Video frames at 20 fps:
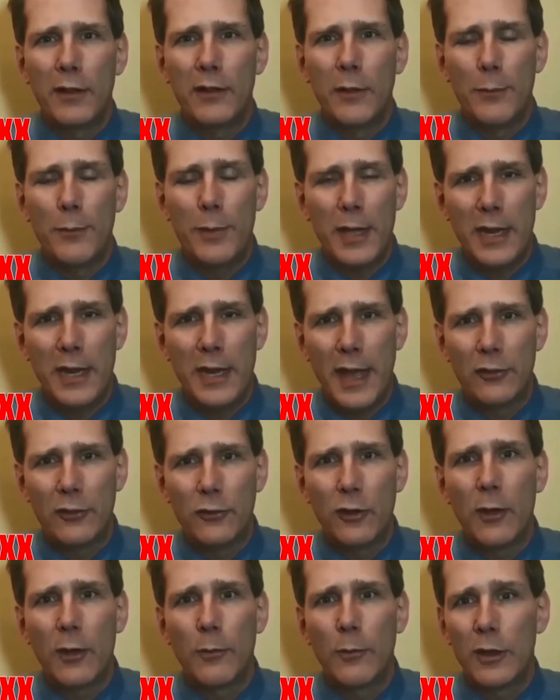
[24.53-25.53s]
by billing the
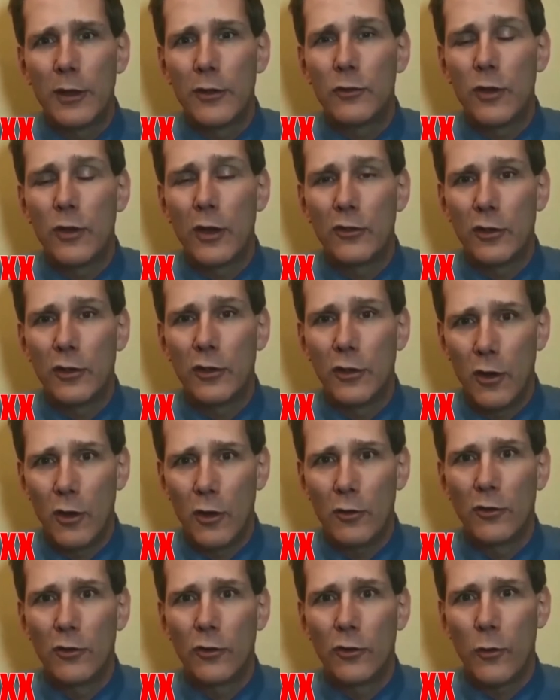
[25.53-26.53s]
pediatric
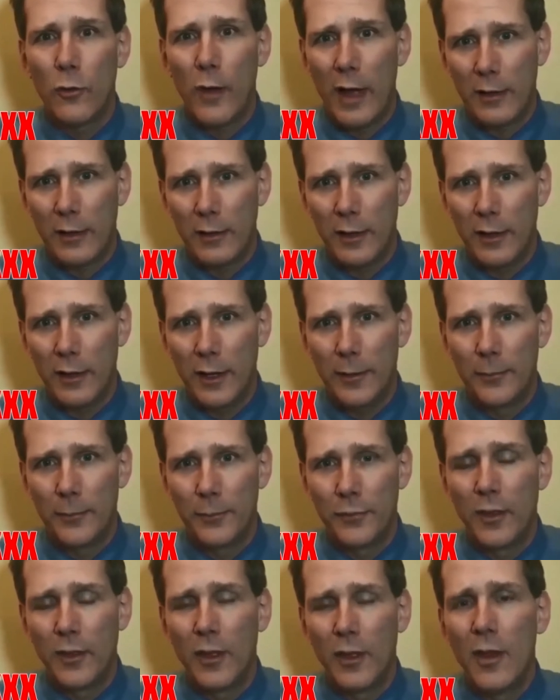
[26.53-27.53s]
administration codes
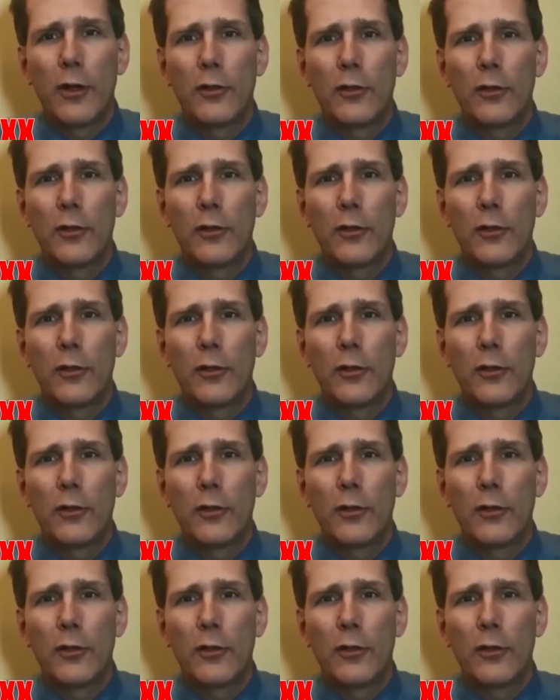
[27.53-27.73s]
correctly.